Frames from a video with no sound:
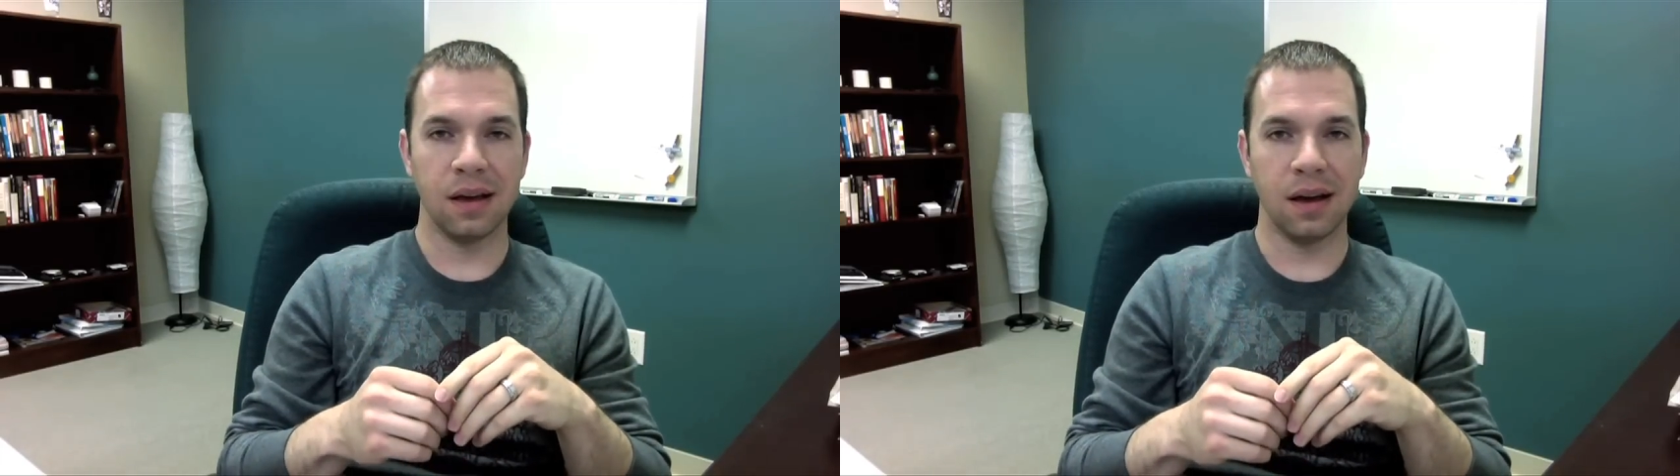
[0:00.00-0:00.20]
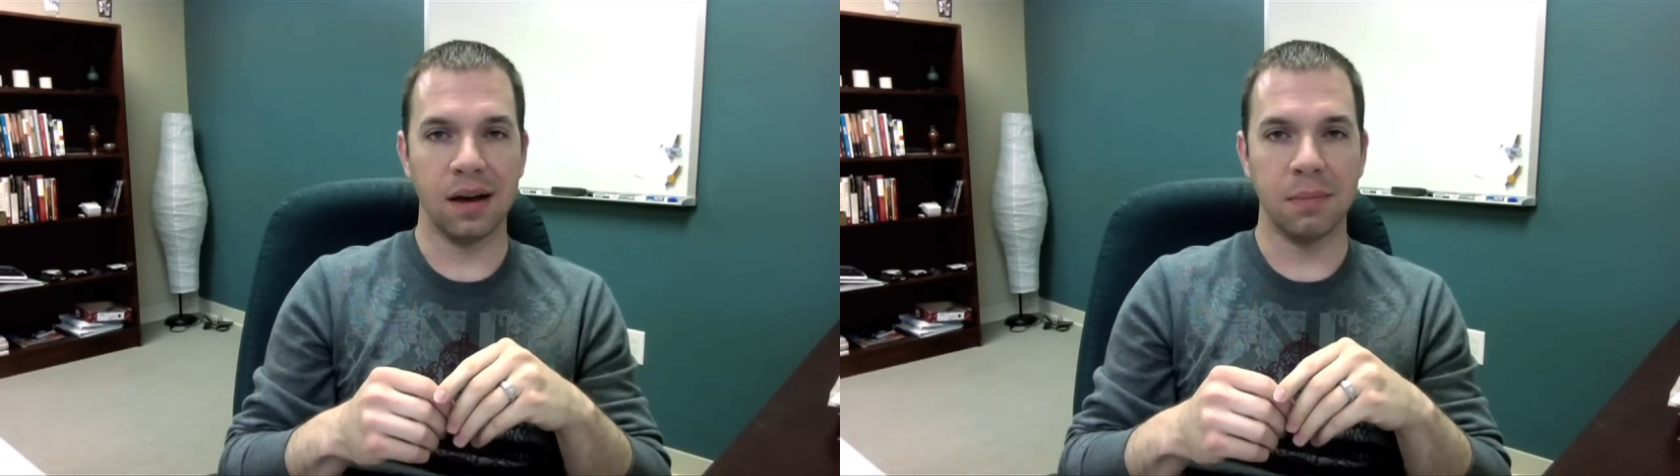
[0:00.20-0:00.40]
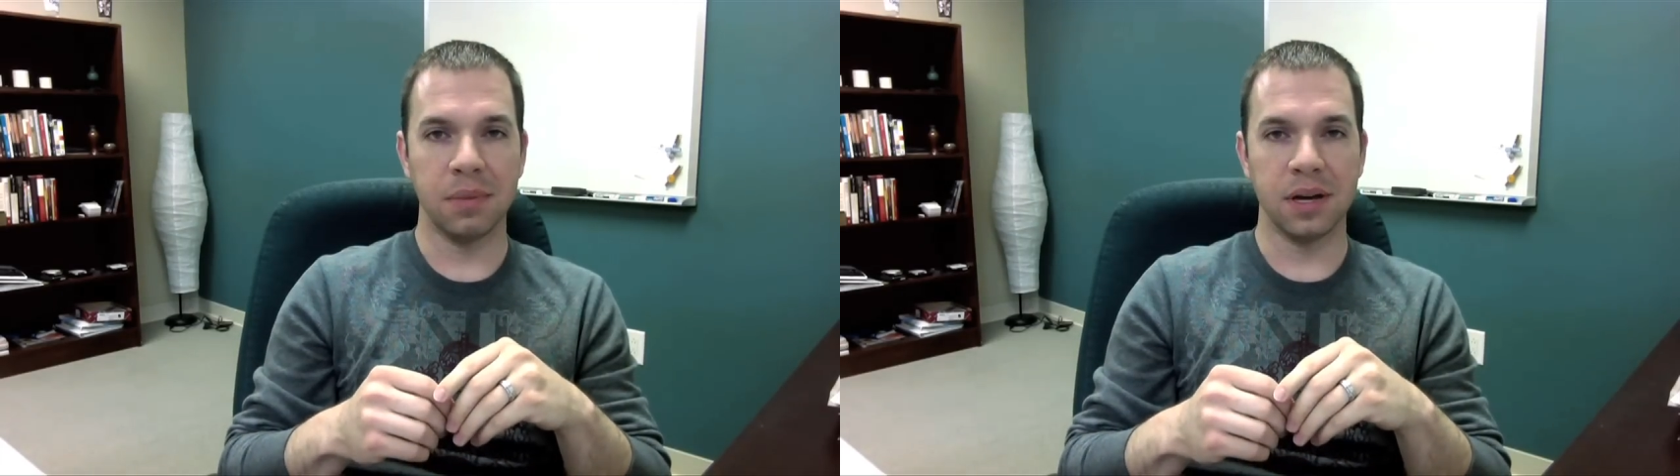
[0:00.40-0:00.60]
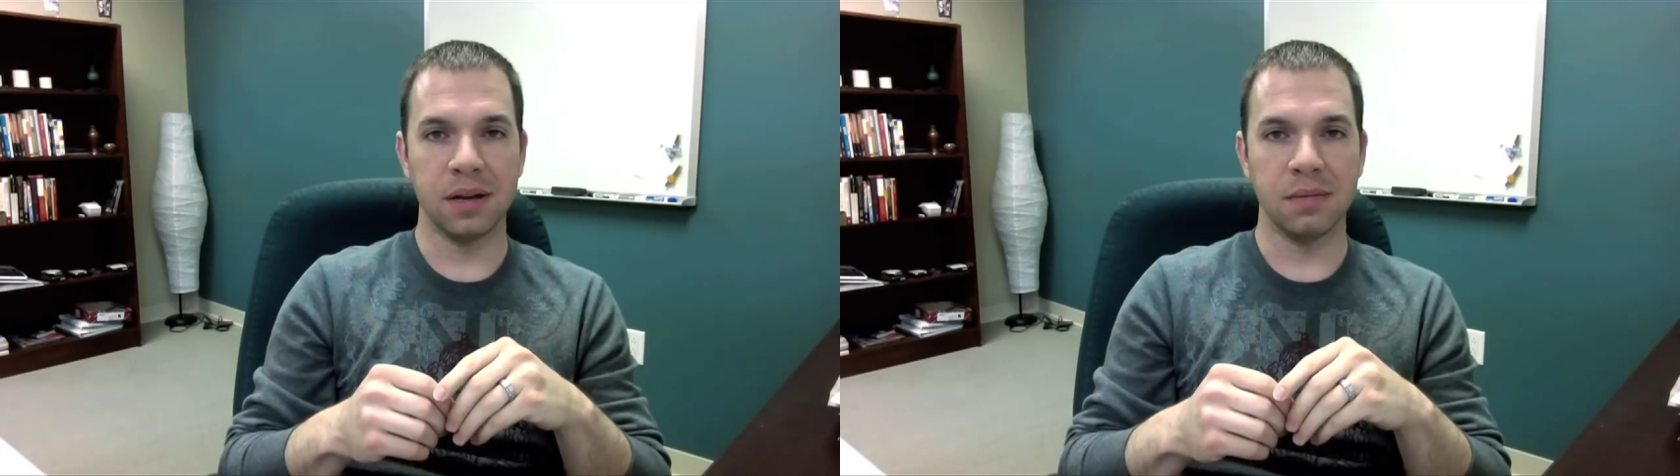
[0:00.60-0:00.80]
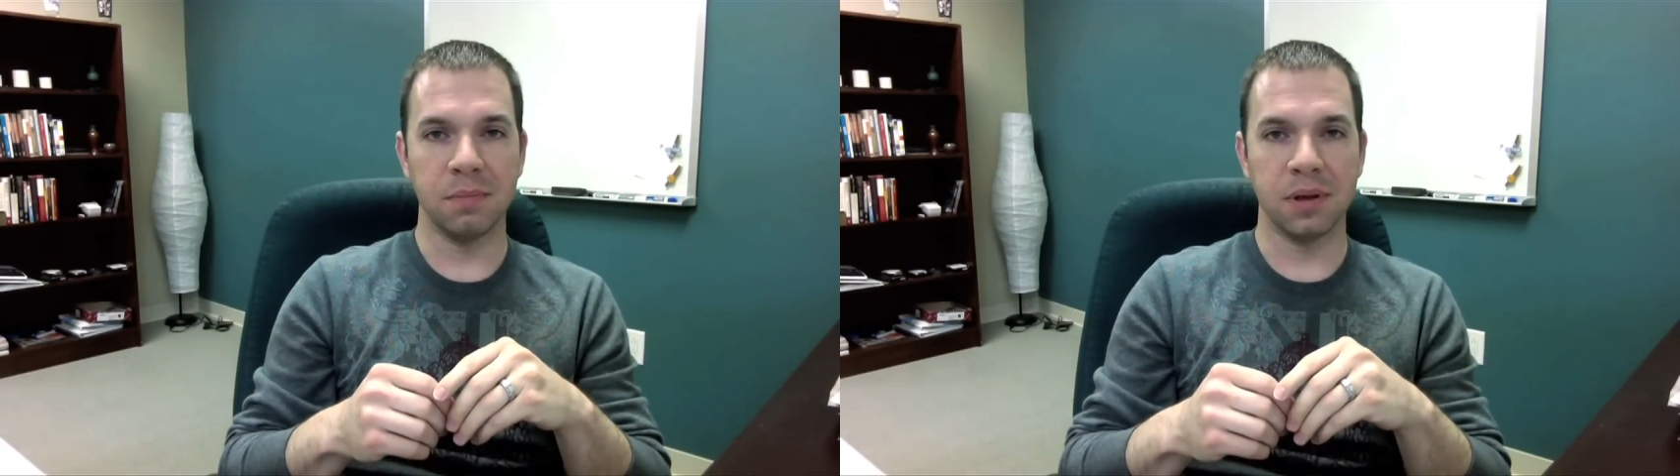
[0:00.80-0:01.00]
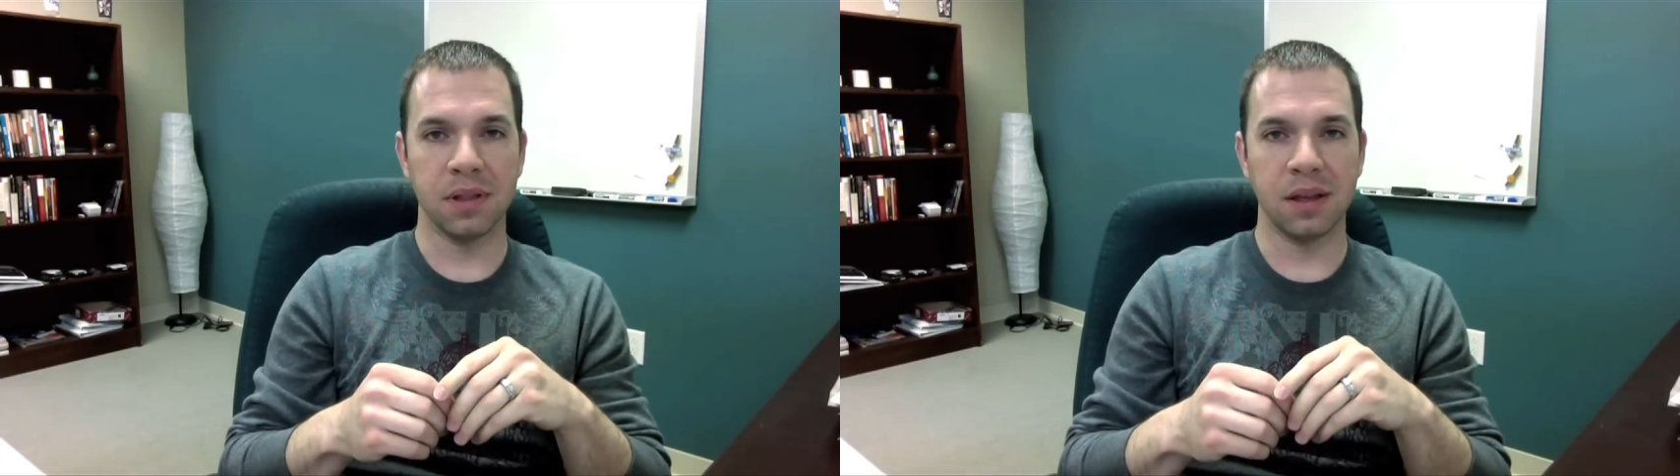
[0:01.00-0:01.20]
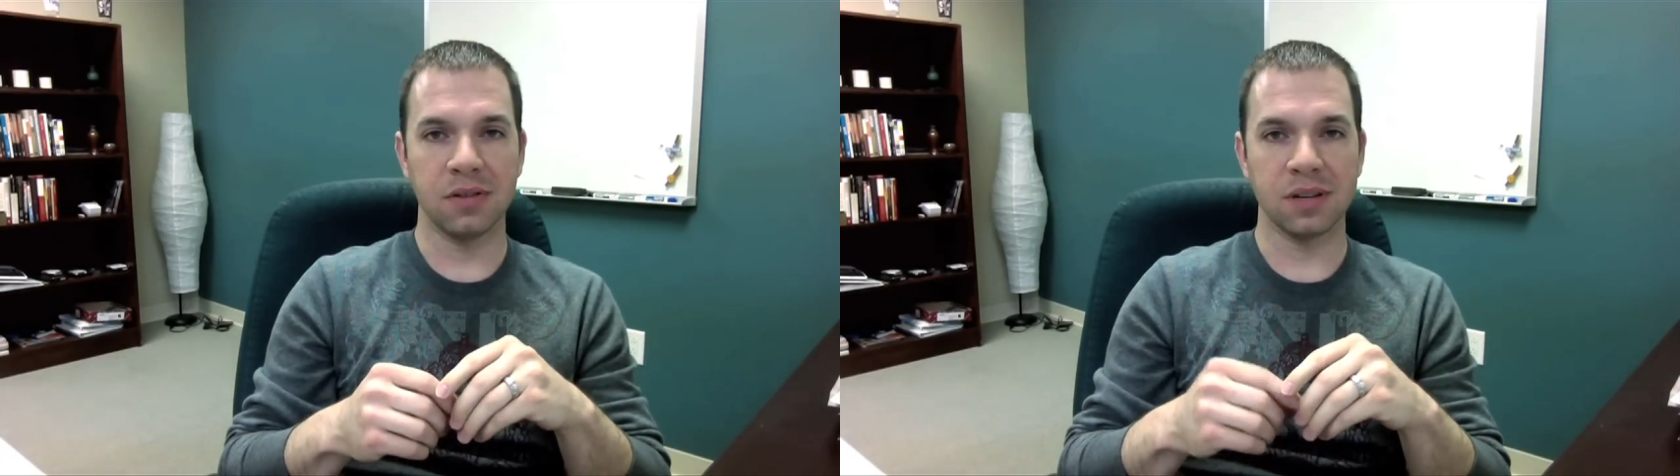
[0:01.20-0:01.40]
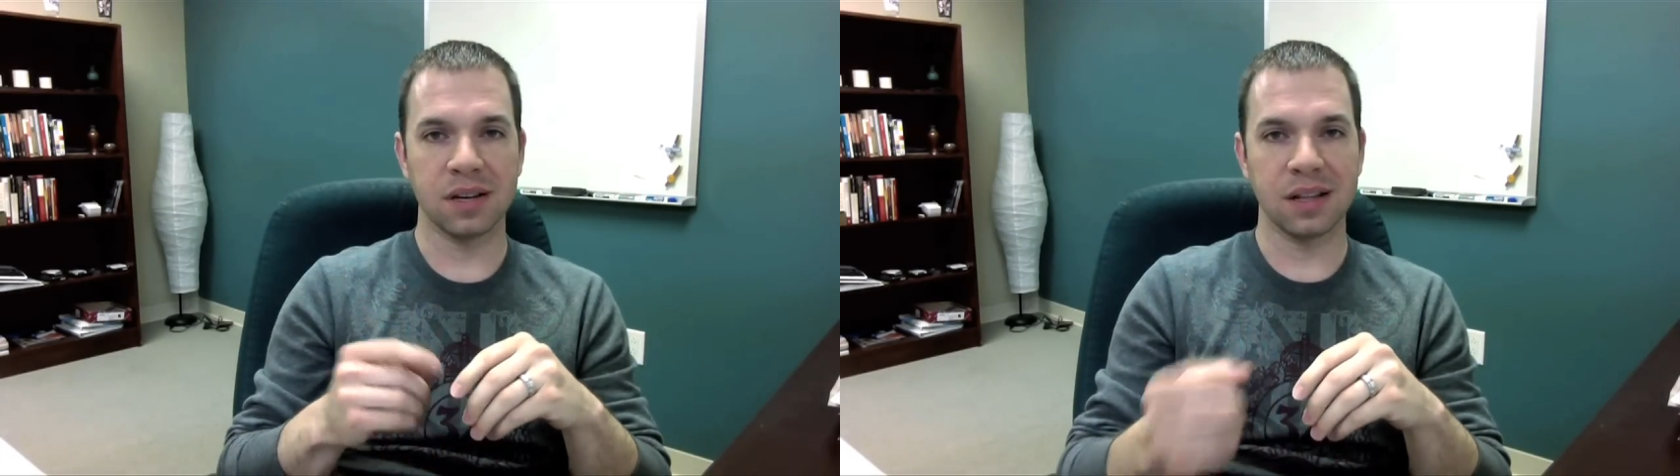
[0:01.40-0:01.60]
uh, but but
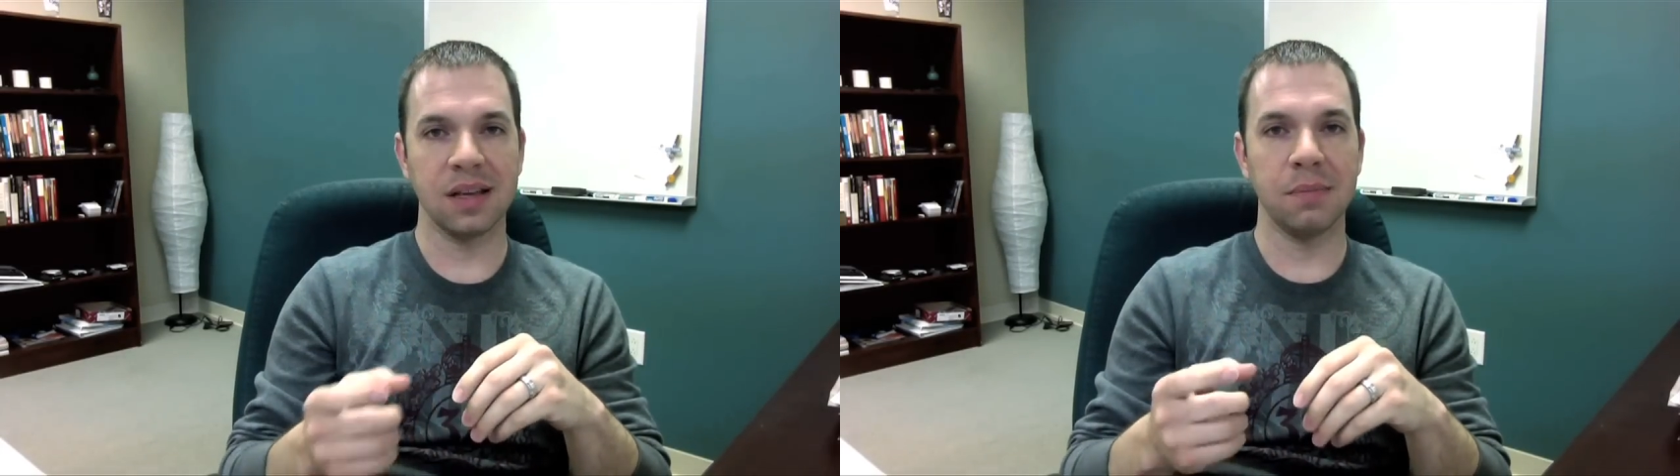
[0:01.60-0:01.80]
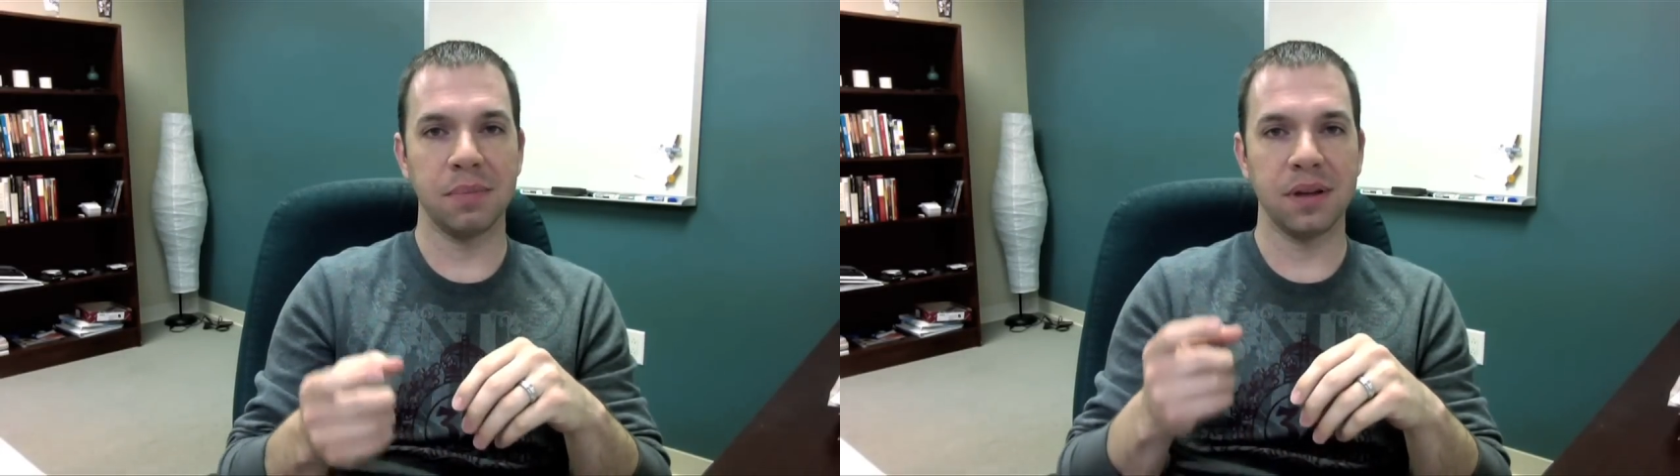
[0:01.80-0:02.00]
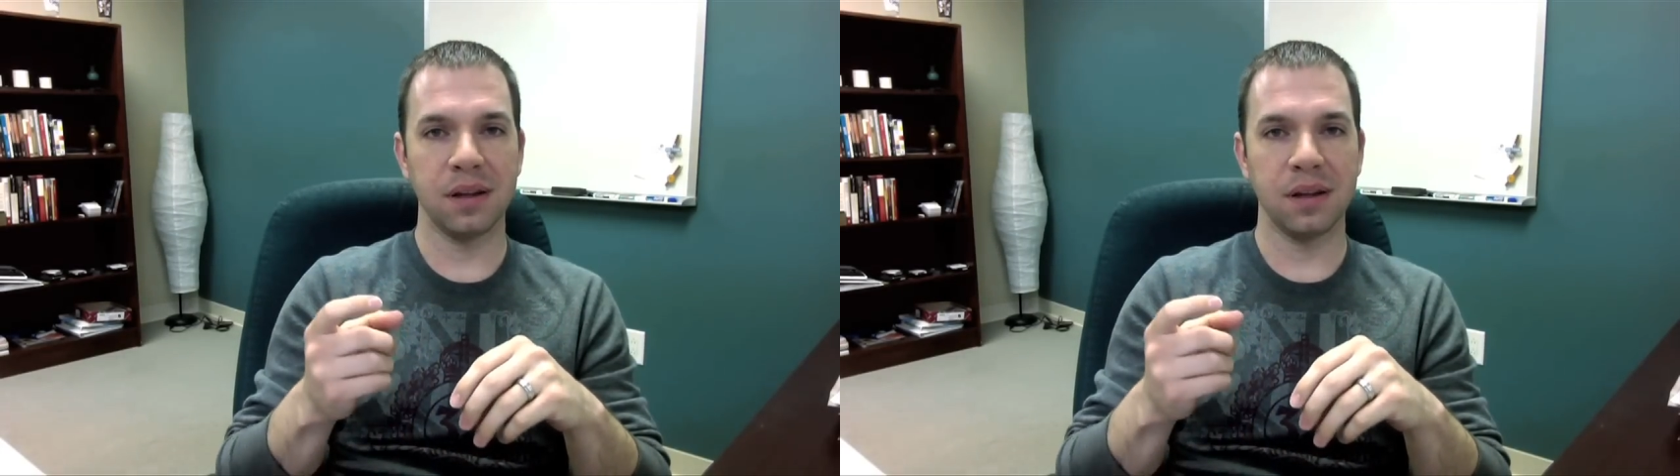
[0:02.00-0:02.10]
there's a clip